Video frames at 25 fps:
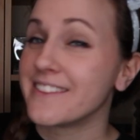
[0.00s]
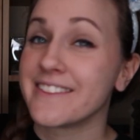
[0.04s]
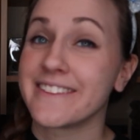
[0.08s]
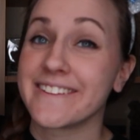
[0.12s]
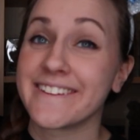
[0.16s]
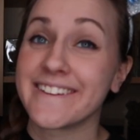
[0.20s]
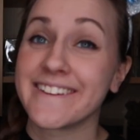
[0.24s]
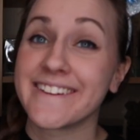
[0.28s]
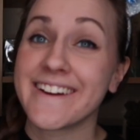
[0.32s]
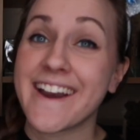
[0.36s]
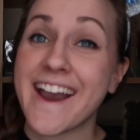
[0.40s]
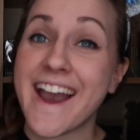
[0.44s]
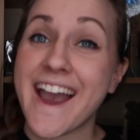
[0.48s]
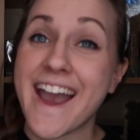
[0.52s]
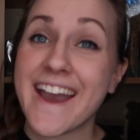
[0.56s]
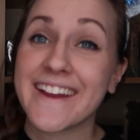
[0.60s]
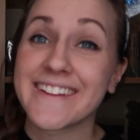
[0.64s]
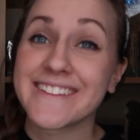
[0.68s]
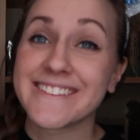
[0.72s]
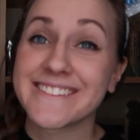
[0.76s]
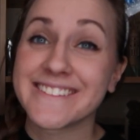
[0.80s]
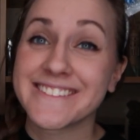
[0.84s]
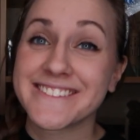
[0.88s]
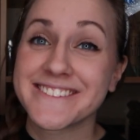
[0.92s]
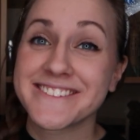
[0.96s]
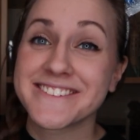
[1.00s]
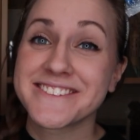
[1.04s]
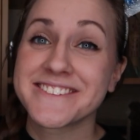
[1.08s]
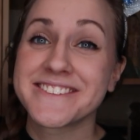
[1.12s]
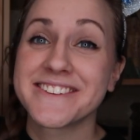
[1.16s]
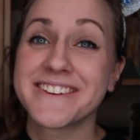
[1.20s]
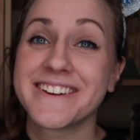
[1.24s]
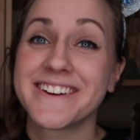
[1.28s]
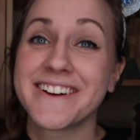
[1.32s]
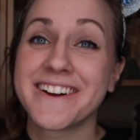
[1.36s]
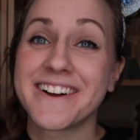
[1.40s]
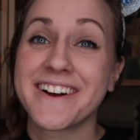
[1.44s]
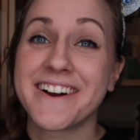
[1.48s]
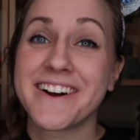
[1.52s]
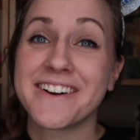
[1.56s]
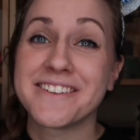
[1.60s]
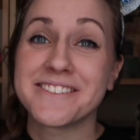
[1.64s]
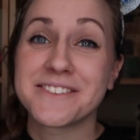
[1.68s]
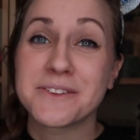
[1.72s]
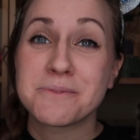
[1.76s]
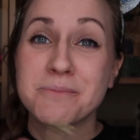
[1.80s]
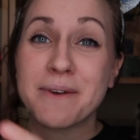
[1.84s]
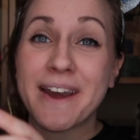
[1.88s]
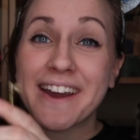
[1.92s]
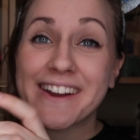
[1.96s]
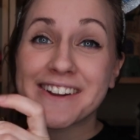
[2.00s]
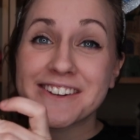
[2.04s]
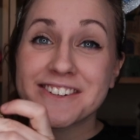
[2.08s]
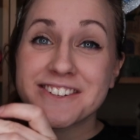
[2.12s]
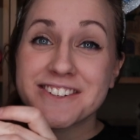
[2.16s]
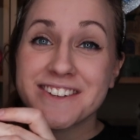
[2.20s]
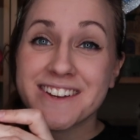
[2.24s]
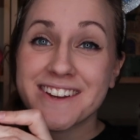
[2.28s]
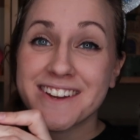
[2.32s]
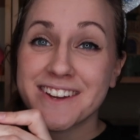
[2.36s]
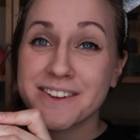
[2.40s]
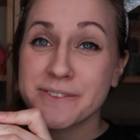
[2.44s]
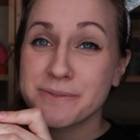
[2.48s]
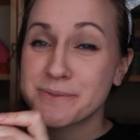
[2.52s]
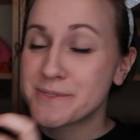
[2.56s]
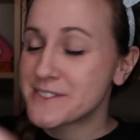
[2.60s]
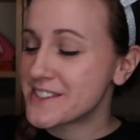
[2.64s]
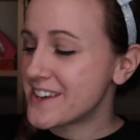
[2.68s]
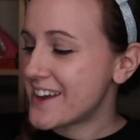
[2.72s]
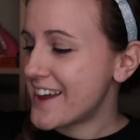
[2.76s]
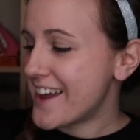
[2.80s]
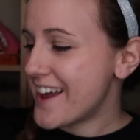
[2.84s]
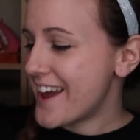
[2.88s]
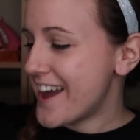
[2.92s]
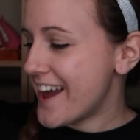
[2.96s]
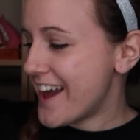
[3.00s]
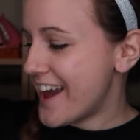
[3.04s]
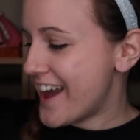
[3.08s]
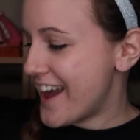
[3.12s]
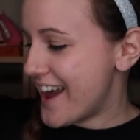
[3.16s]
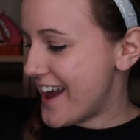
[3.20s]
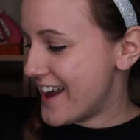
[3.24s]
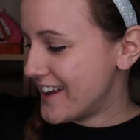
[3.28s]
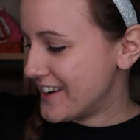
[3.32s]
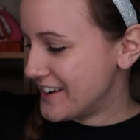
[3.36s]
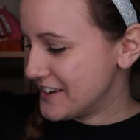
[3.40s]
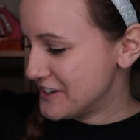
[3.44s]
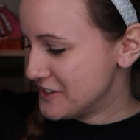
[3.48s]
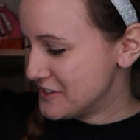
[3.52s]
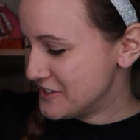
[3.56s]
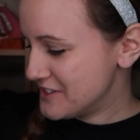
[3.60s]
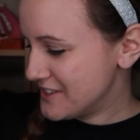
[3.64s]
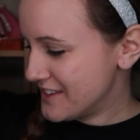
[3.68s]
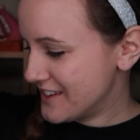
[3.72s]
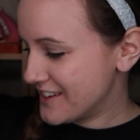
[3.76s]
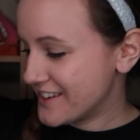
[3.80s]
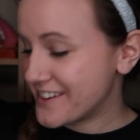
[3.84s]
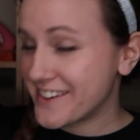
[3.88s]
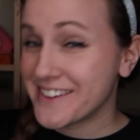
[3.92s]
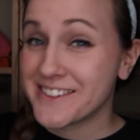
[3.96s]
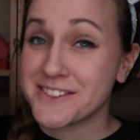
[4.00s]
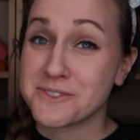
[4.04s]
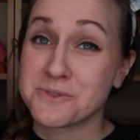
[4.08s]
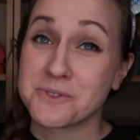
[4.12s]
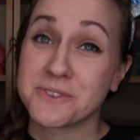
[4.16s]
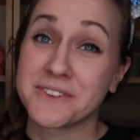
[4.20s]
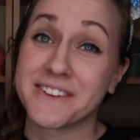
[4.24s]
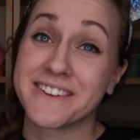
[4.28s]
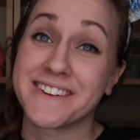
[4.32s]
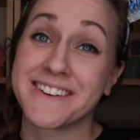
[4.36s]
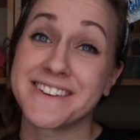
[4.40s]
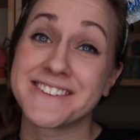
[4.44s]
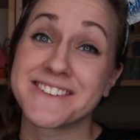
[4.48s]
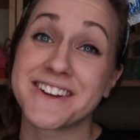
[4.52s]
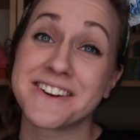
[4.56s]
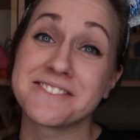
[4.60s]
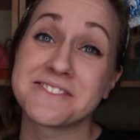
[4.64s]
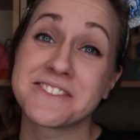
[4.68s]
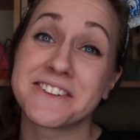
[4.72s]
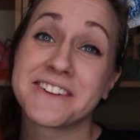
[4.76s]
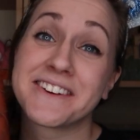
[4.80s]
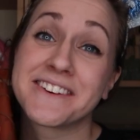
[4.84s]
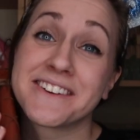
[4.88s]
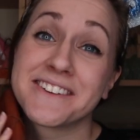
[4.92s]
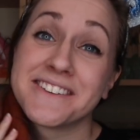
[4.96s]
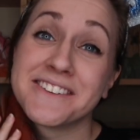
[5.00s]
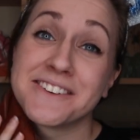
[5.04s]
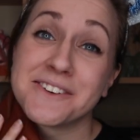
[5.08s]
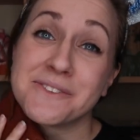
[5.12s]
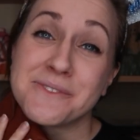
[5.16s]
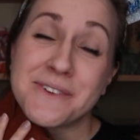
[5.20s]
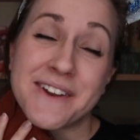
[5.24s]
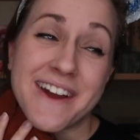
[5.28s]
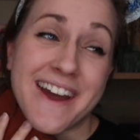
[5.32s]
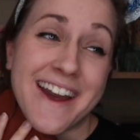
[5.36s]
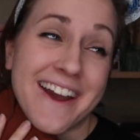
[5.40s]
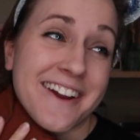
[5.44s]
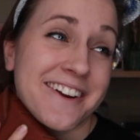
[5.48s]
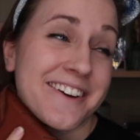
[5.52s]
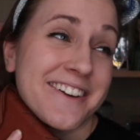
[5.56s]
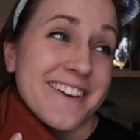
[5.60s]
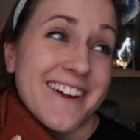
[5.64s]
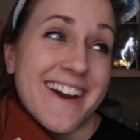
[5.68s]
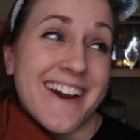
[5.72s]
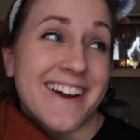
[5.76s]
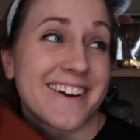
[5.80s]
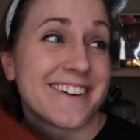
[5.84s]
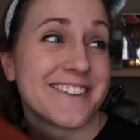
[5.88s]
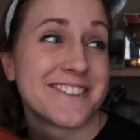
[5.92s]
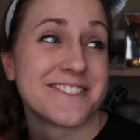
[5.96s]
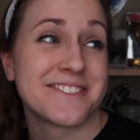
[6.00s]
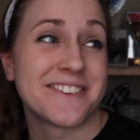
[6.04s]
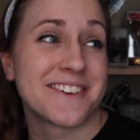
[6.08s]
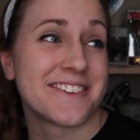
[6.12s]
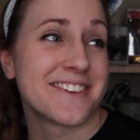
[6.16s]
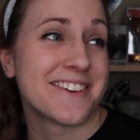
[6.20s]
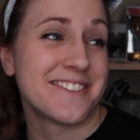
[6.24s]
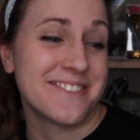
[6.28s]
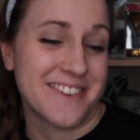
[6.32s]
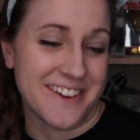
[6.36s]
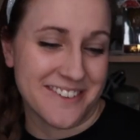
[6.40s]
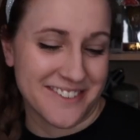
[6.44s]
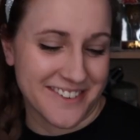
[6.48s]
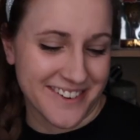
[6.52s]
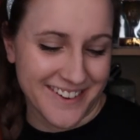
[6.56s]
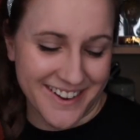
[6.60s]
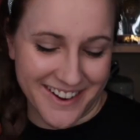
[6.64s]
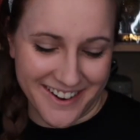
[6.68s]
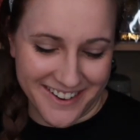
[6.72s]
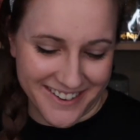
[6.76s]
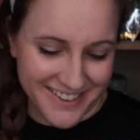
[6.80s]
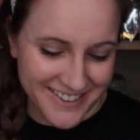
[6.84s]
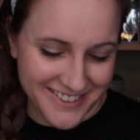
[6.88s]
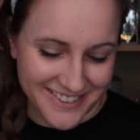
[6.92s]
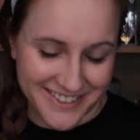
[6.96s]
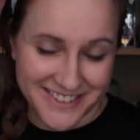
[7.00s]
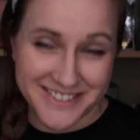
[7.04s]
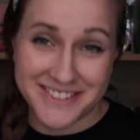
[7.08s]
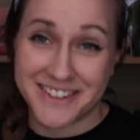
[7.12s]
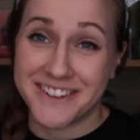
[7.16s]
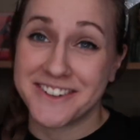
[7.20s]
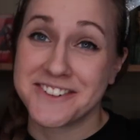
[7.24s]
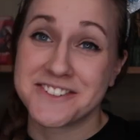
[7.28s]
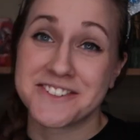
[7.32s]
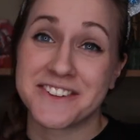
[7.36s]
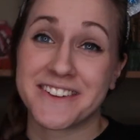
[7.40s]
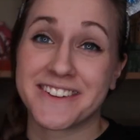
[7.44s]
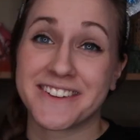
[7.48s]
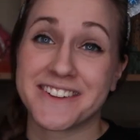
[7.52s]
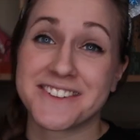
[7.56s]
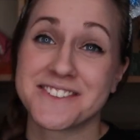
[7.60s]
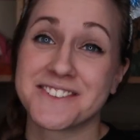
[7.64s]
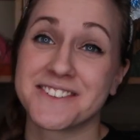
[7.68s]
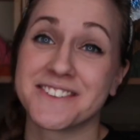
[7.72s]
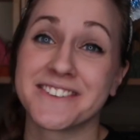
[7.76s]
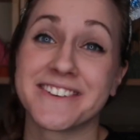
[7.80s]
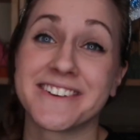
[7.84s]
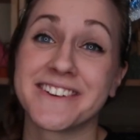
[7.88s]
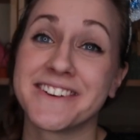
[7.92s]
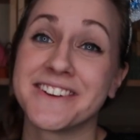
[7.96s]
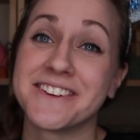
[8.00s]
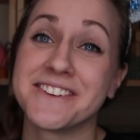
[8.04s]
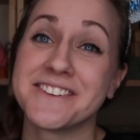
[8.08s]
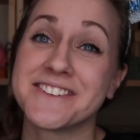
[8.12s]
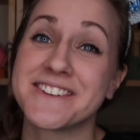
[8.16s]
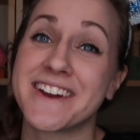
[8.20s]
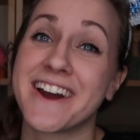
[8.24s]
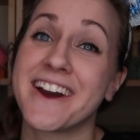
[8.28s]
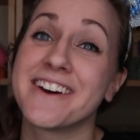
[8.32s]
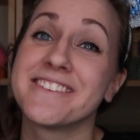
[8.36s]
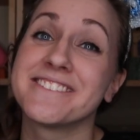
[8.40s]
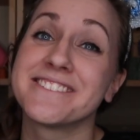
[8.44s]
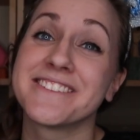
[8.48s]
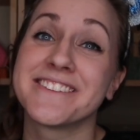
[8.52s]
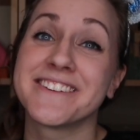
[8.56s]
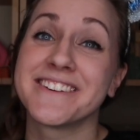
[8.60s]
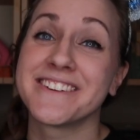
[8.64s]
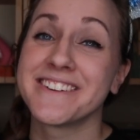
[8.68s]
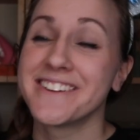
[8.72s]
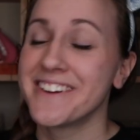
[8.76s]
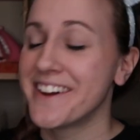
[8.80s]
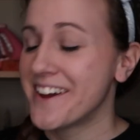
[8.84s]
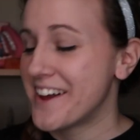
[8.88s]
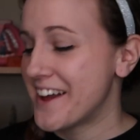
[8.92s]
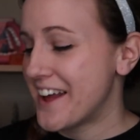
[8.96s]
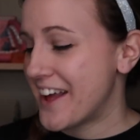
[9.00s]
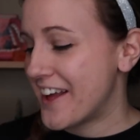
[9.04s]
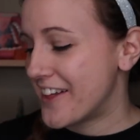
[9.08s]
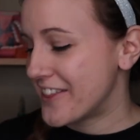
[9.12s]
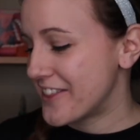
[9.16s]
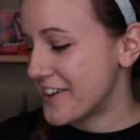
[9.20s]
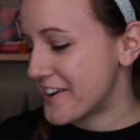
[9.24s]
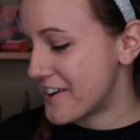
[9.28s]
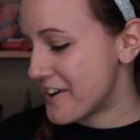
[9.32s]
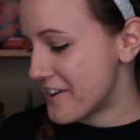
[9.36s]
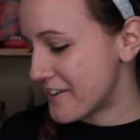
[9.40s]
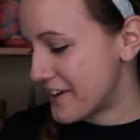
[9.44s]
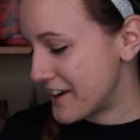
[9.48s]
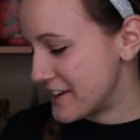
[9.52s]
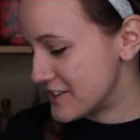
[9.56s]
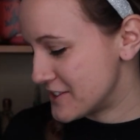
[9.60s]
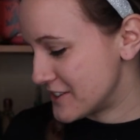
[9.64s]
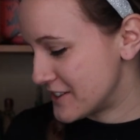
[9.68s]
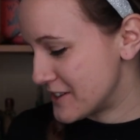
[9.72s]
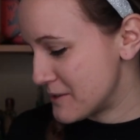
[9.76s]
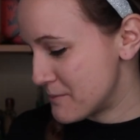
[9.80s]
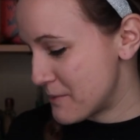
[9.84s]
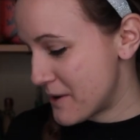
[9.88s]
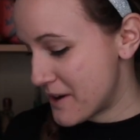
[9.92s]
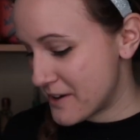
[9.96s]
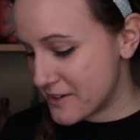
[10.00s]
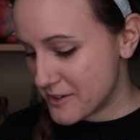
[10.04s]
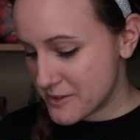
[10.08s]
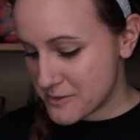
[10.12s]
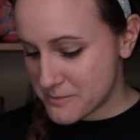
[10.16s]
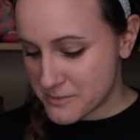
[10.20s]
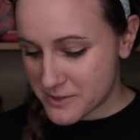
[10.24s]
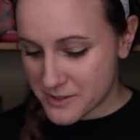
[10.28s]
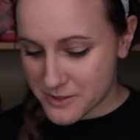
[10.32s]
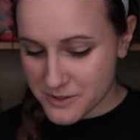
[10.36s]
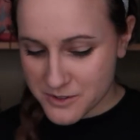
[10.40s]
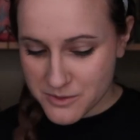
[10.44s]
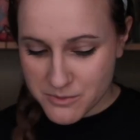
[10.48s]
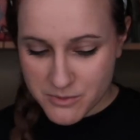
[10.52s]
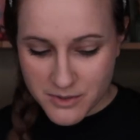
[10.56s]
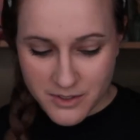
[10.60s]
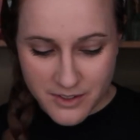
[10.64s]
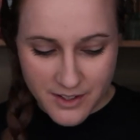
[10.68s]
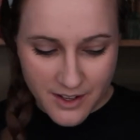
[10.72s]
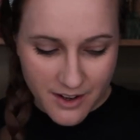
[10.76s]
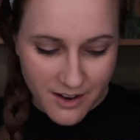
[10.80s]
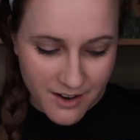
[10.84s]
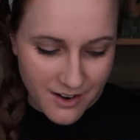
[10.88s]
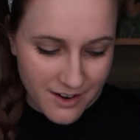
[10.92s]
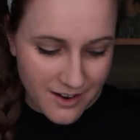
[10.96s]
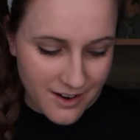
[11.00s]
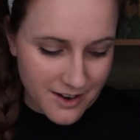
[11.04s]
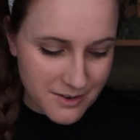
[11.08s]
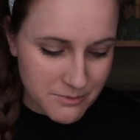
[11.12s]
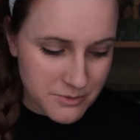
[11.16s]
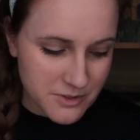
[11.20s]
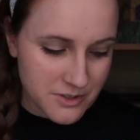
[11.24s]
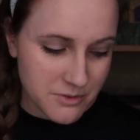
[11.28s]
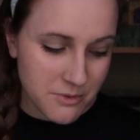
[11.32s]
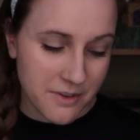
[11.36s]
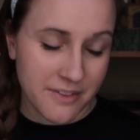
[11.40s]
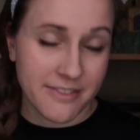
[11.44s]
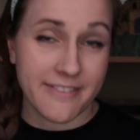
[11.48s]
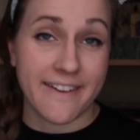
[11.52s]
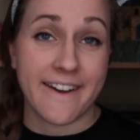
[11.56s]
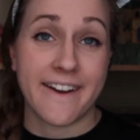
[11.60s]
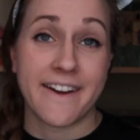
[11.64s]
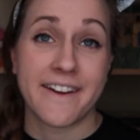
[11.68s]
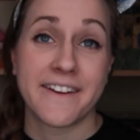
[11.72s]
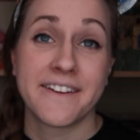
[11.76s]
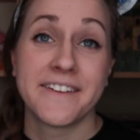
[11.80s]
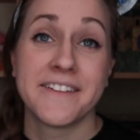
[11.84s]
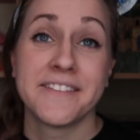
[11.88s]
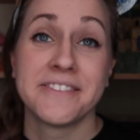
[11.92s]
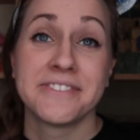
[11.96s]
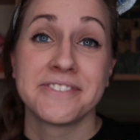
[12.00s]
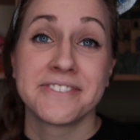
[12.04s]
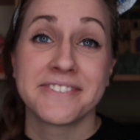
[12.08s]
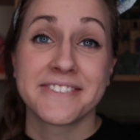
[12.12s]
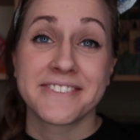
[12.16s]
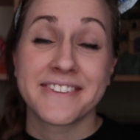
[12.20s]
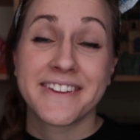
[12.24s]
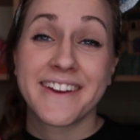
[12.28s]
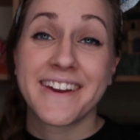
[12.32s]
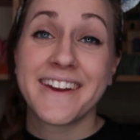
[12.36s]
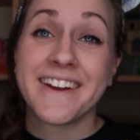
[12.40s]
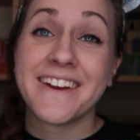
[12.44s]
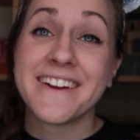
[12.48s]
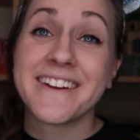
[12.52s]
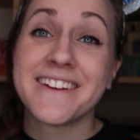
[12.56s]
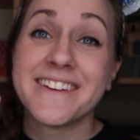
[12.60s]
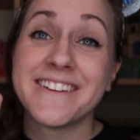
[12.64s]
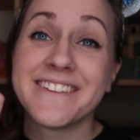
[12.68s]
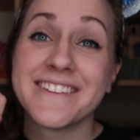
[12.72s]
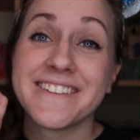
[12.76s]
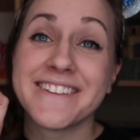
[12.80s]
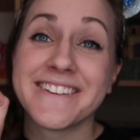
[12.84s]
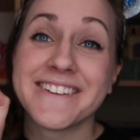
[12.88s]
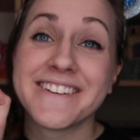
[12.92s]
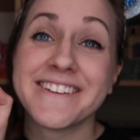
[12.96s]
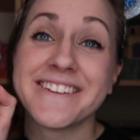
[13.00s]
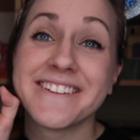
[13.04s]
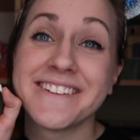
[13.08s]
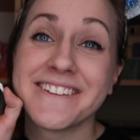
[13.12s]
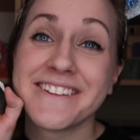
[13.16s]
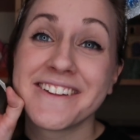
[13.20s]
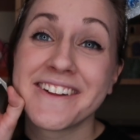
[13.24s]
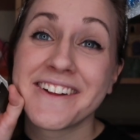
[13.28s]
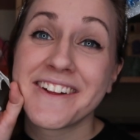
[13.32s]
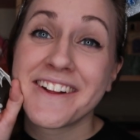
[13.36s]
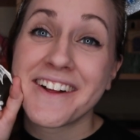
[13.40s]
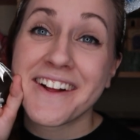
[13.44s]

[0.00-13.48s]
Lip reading: the ends of the page keeps. And I just think it's really neat to have like a little bit of Hagrid. Hagrid's one of my favorite characters. And I just think that's really cute to have the RH at the bottom. But it was really hard between that and the